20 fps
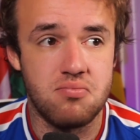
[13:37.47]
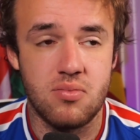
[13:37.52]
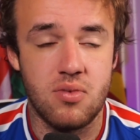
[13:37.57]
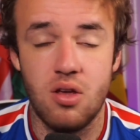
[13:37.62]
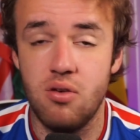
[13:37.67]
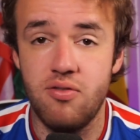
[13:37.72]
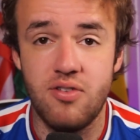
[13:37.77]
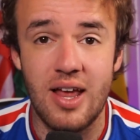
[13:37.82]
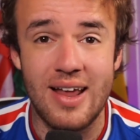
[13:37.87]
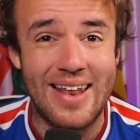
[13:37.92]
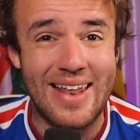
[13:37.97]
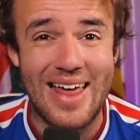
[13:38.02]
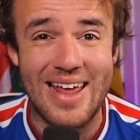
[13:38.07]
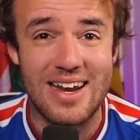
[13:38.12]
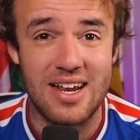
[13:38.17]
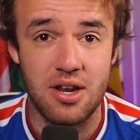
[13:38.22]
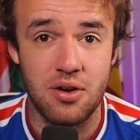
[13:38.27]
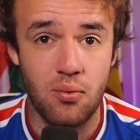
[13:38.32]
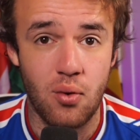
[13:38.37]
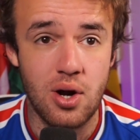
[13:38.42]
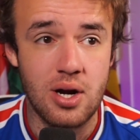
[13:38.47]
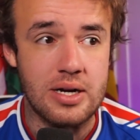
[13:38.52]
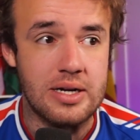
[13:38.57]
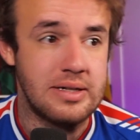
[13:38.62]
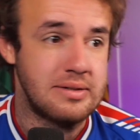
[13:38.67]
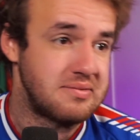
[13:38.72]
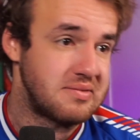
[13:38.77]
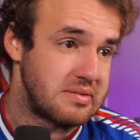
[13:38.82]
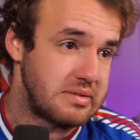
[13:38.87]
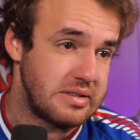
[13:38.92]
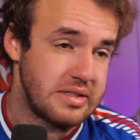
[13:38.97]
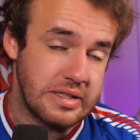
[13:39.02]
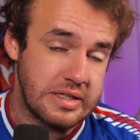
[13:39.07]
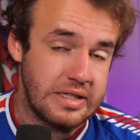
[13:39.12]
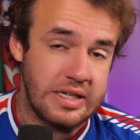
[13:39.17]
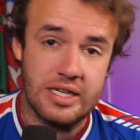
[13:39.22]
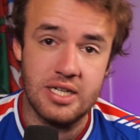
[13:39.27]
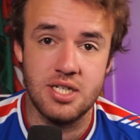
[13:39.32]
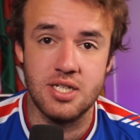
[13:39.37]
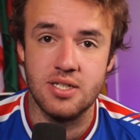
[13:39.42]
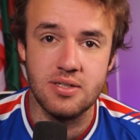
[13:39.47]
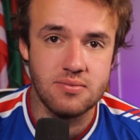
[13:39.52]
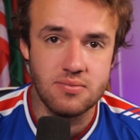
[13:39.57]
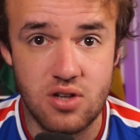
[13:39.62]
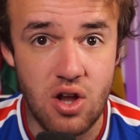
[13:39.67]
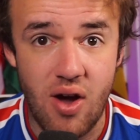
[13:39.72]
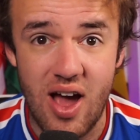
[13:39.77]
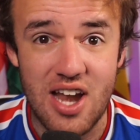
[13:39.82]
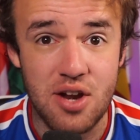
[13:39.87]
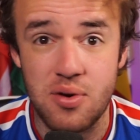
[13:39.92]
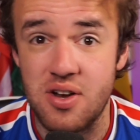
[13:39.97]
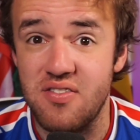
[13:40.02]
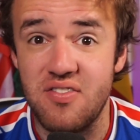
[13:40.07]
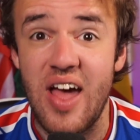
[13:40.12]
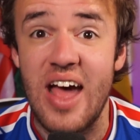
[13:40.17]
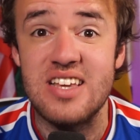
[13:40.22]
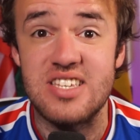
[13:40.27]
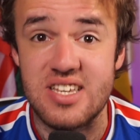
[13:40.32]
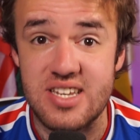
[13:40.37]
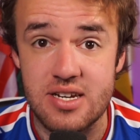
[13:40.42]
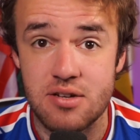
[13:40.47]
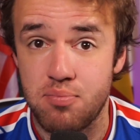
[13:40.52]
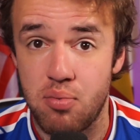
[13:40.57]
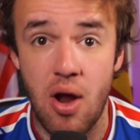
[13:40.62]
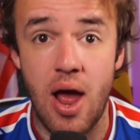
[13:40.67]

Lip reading: you've done a lot of good work. Just need to know how to invest it